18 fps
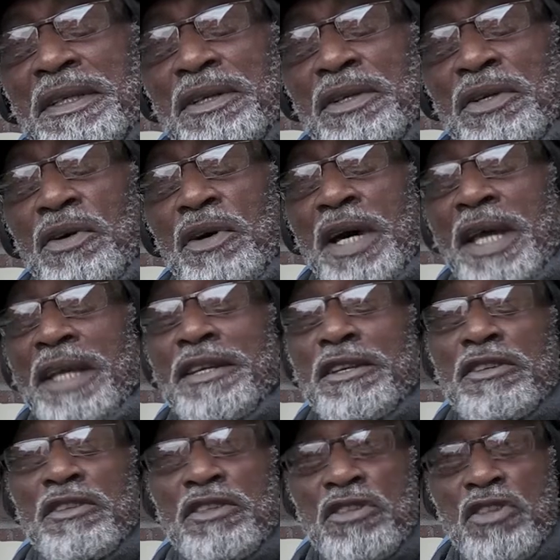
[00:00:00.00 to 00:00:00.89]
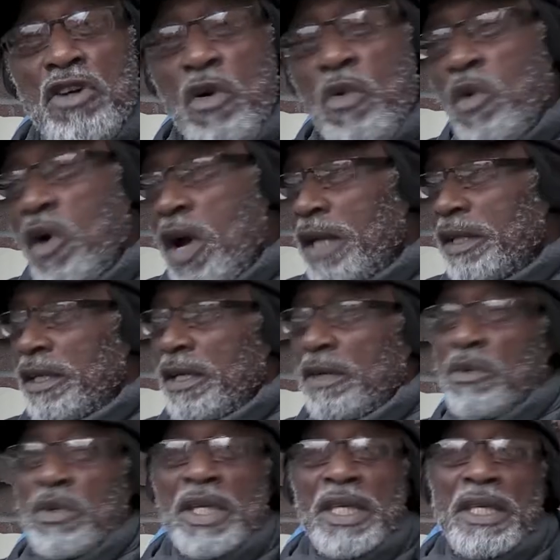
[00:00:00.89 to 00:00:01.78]
You know, and no one,
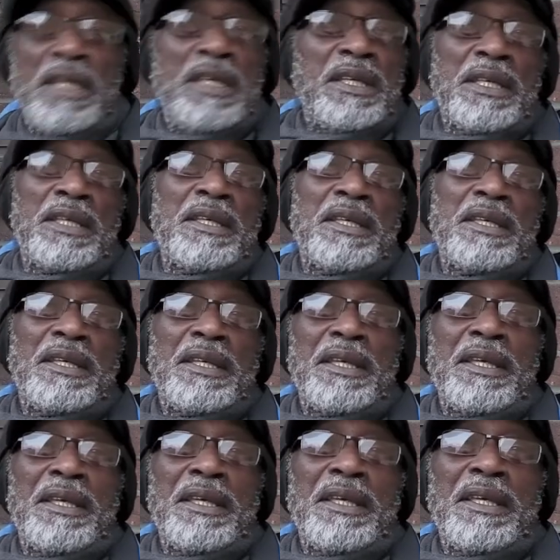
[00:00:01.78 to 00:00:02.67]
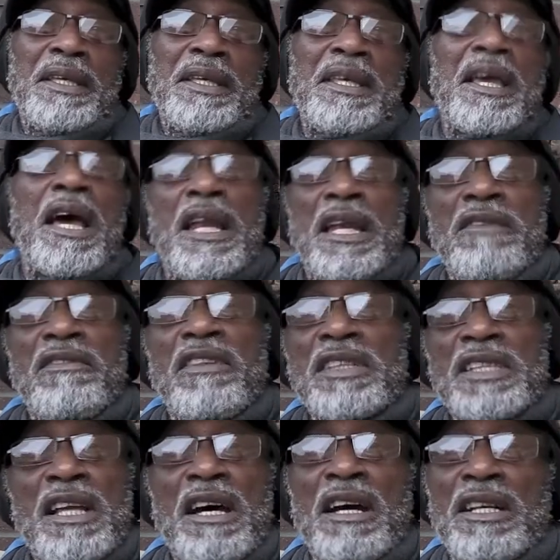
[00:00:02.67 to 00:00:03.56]
are we, can live
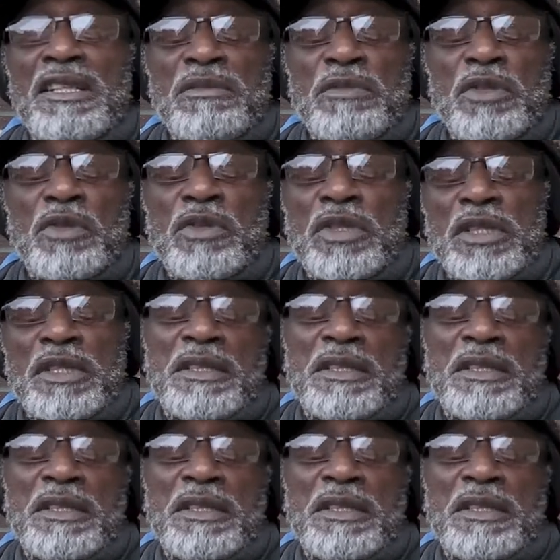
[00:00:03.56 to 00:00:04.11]
as long as music.